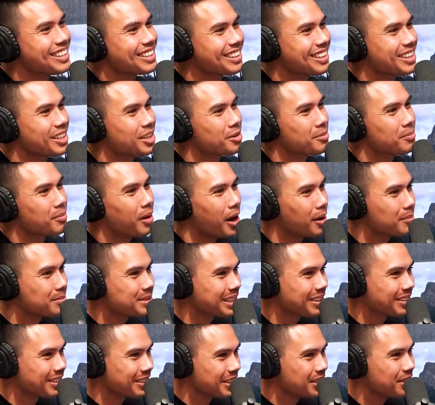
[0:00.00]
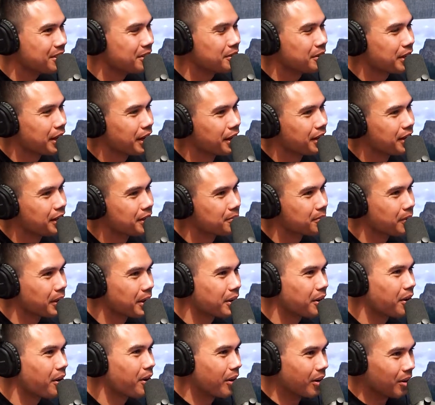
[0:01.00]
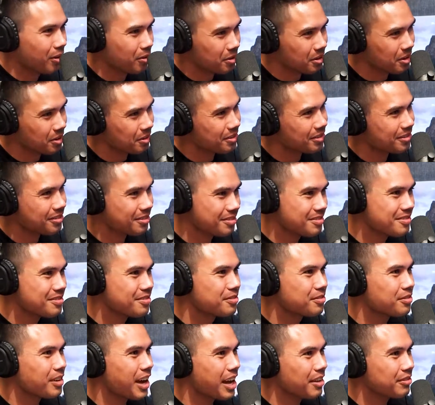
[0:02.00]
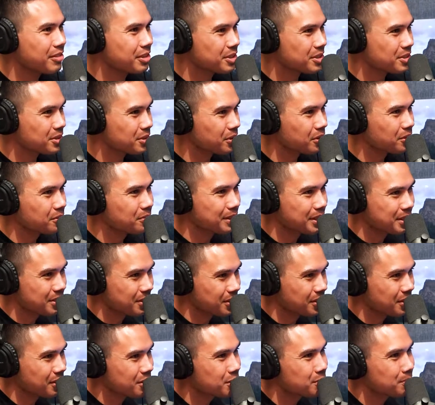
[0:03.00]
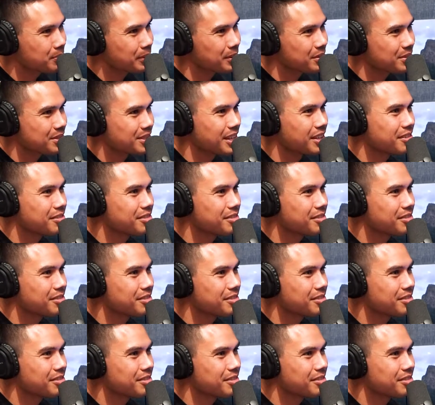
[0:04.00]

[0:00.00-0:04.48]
Like your mom telling you can't eat in my car when you're 5 years old because you're going to spill stuff.